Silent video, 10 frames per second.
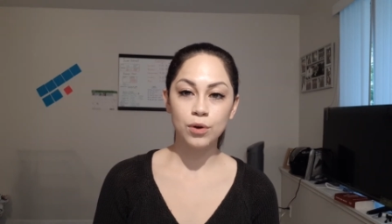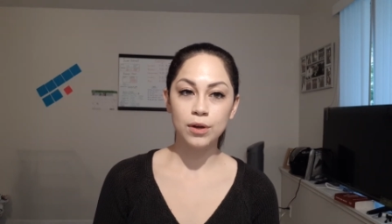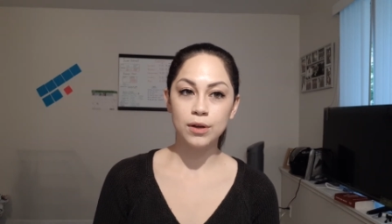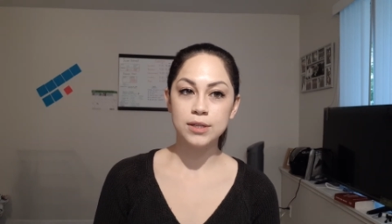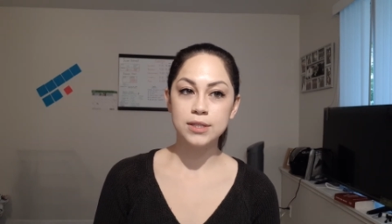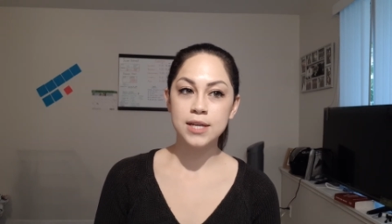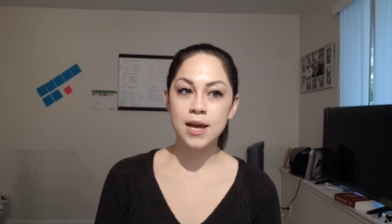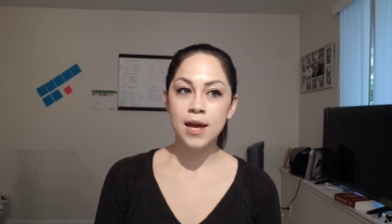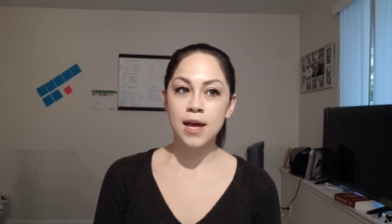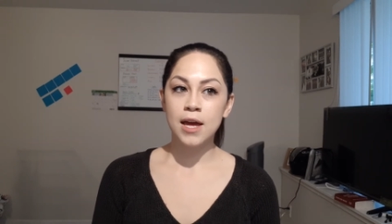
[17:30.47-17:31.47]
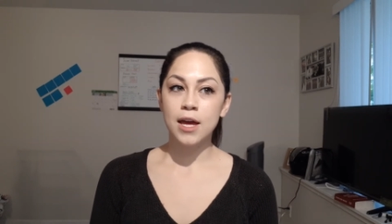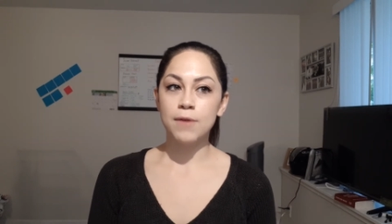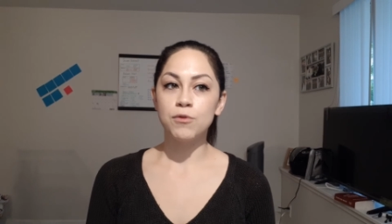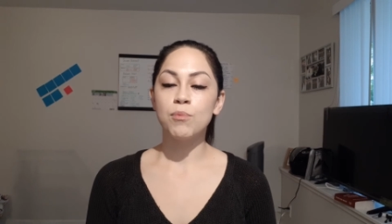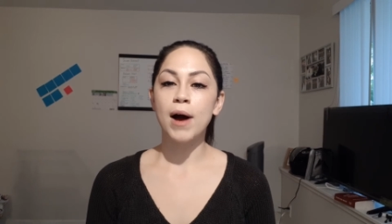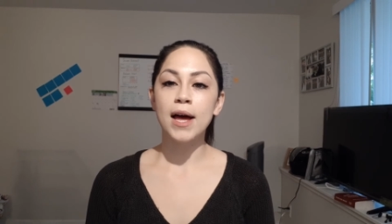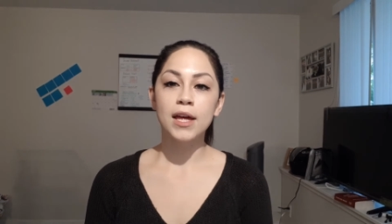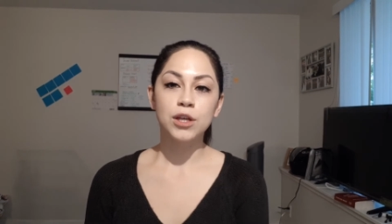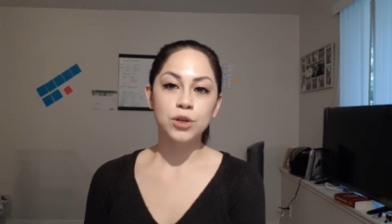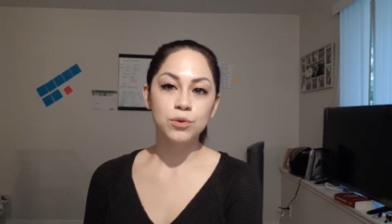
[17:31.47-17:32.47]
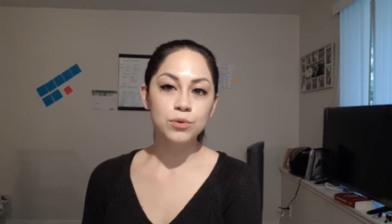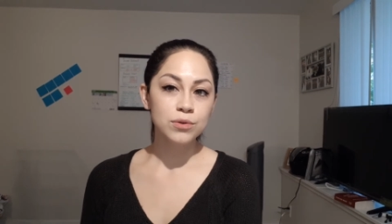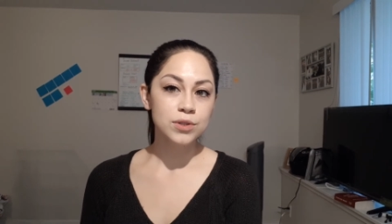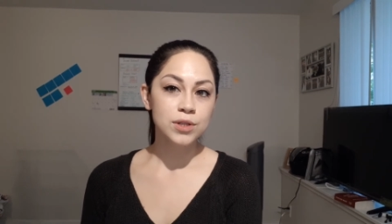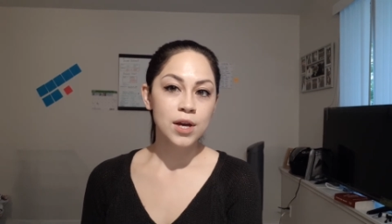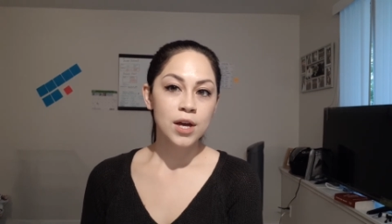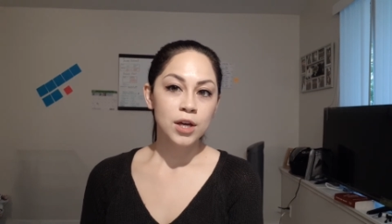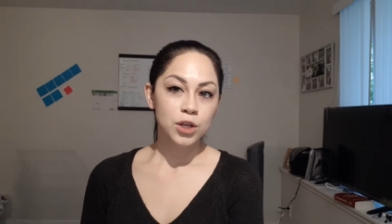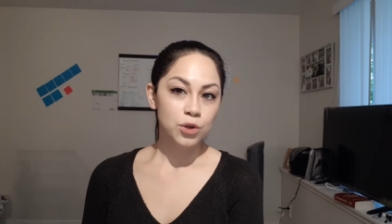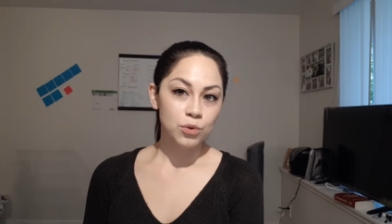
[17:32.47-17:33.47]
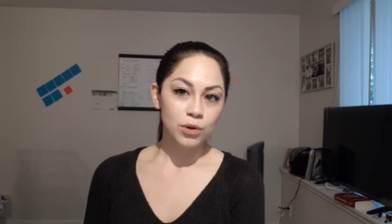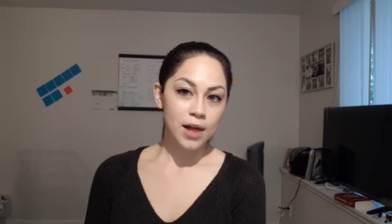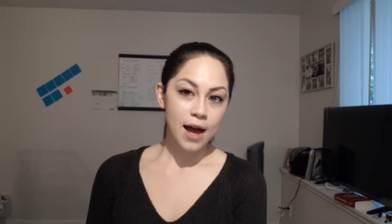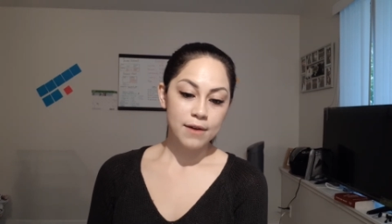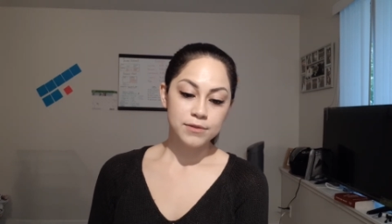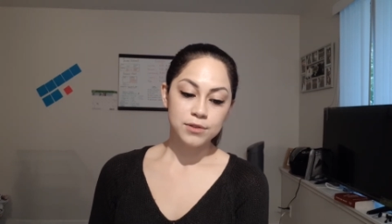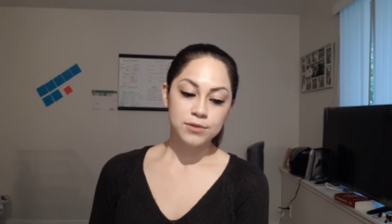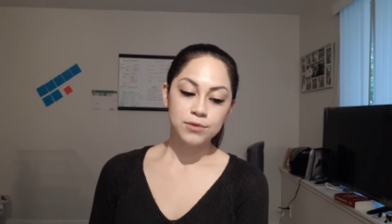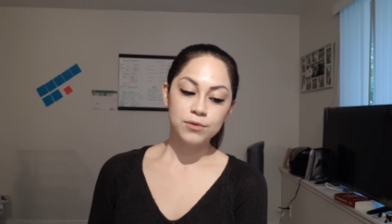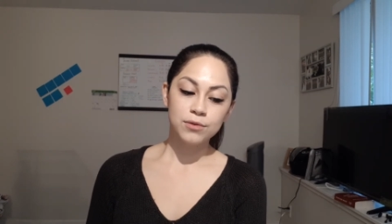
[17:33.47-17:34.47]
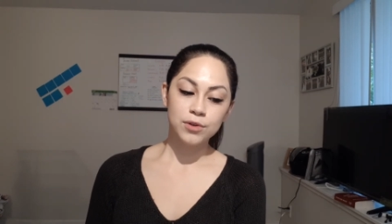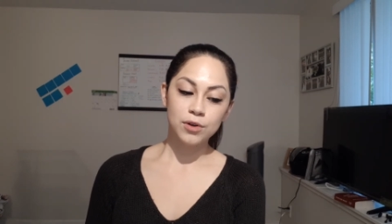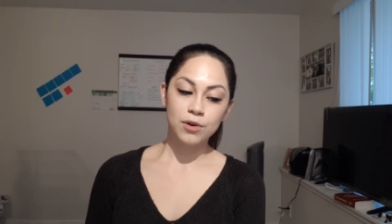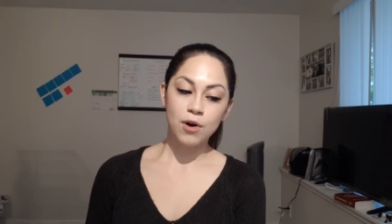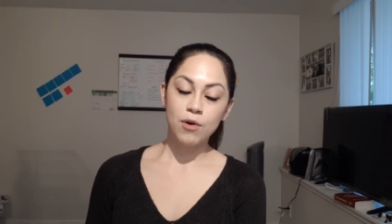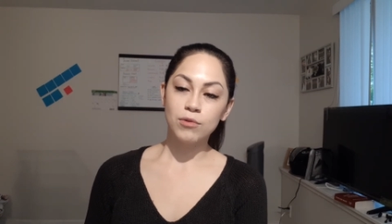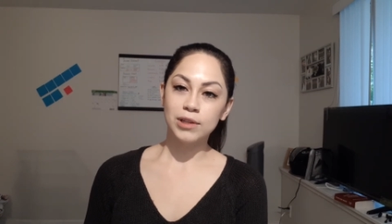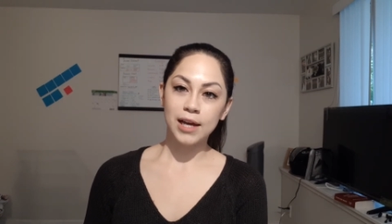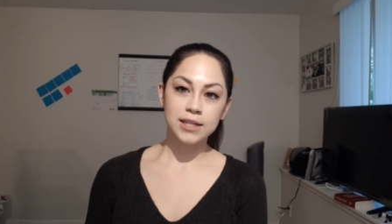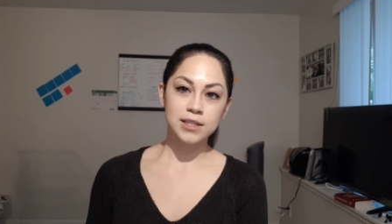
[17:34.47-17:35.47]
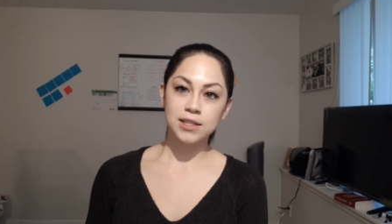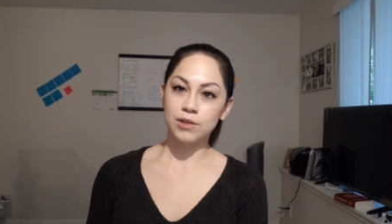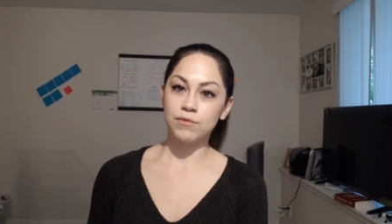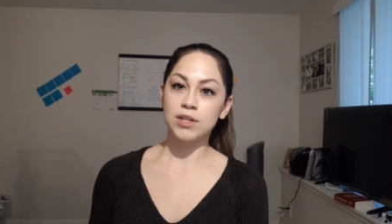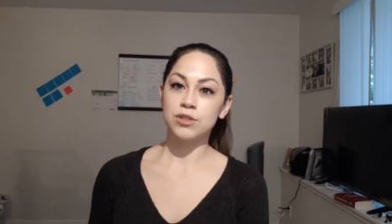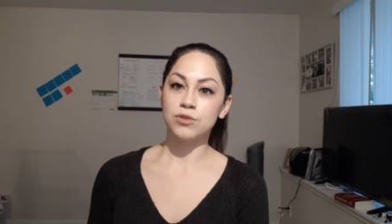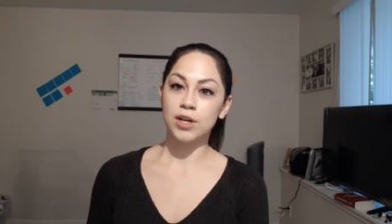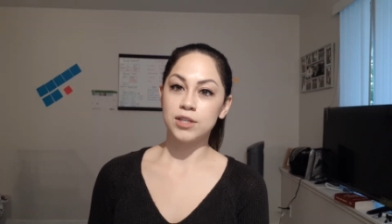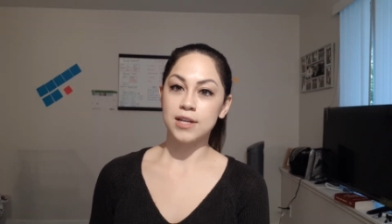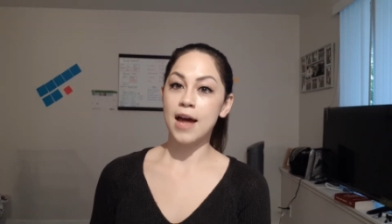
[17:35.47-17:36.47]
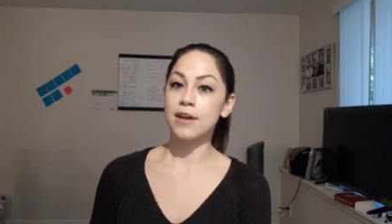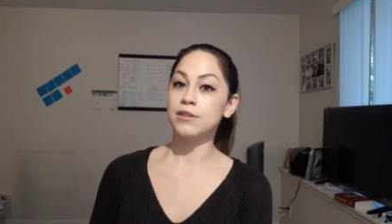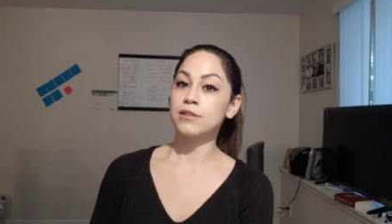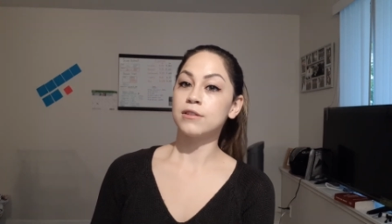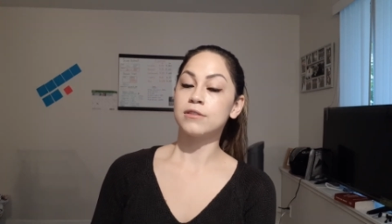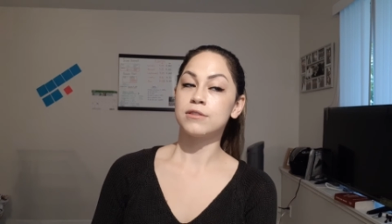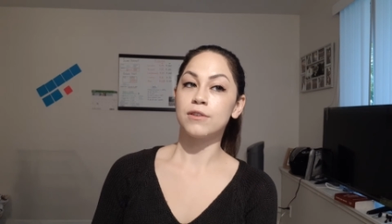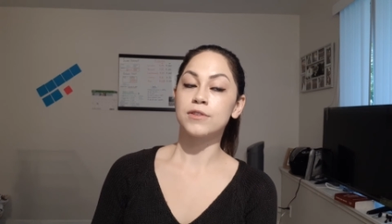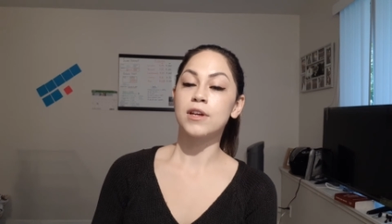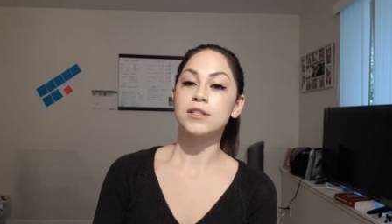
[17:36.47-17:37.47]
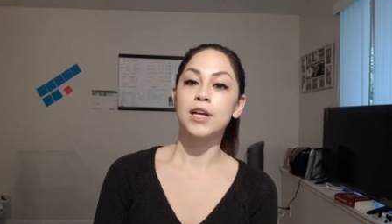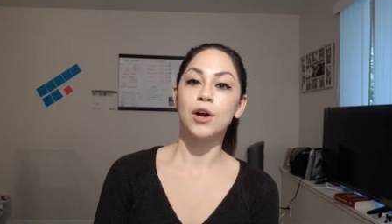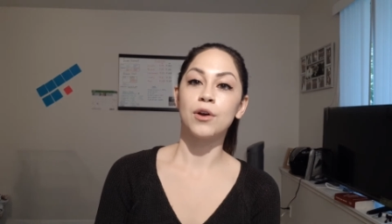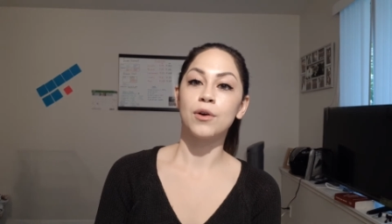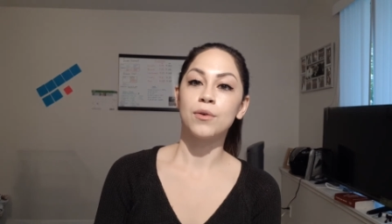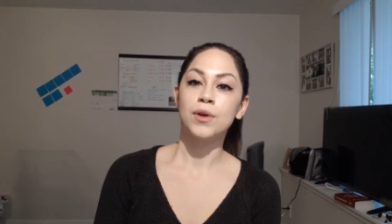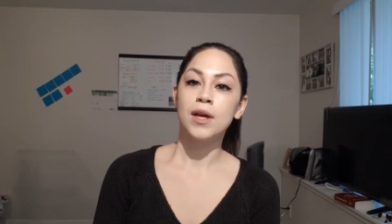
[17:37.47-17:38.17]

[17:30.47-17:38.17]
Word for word: is if you buy it used, you will have to do your own licensing and registration at a Service Ontario.